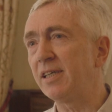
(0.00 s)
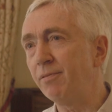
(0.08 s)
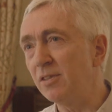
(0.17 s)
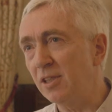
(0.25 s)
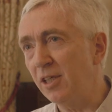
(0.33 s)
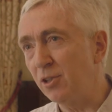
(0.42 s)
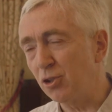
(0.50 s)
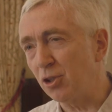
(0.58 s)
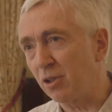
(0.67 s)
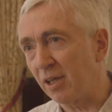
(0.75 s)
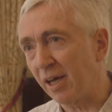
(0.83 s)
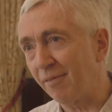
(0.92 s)
17
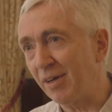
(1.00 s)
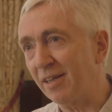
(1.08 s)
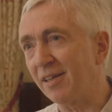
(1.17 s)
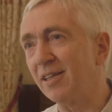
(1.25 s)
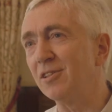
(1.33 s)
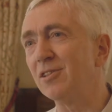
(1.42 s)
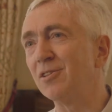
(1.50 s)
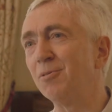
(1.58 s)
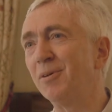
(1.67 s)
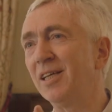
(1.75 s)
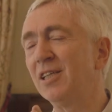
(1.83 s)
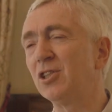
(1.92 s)
shouldn't have anything to do
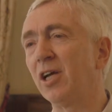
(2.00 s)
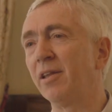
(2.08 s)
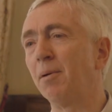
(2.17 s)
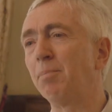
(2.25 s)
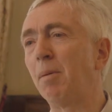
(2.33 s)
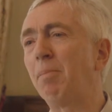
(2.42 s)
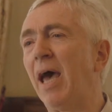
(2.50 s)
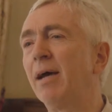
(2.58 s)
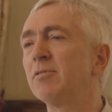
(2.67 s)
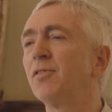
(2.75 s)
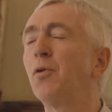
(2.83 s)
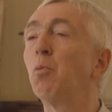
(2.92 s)
with each other, but
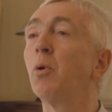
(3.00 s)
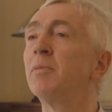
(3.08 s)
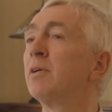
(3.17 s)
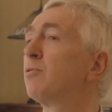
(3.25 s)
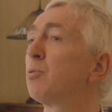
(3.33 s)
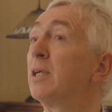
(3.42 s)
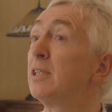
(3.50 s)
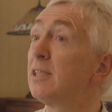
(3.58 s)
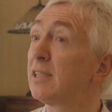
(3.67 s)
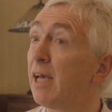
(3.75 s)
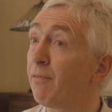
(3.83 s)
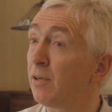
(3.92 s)
perhaps if a woman of
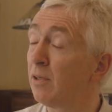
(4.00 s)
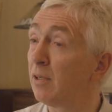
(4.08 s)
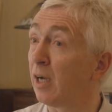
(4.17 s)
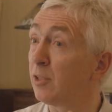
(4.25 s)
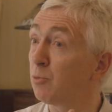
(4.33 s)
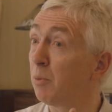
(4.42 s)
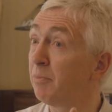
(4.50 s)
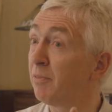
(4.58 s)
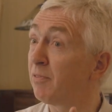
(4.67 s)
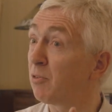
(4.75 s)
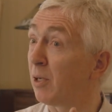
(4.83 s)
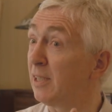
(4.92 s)
27, nice woman
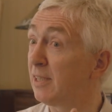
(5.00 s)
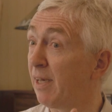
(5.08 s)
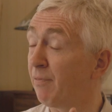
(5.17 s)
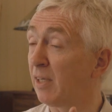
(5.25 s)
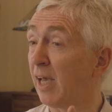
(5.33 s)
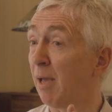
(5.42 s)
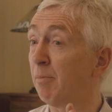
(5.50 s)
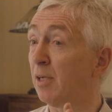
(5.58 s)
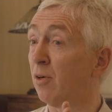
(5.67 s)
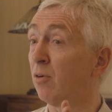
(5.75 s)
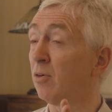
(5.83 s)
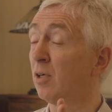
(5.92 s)
of 27 came
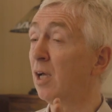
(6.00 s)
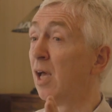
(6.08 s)
along,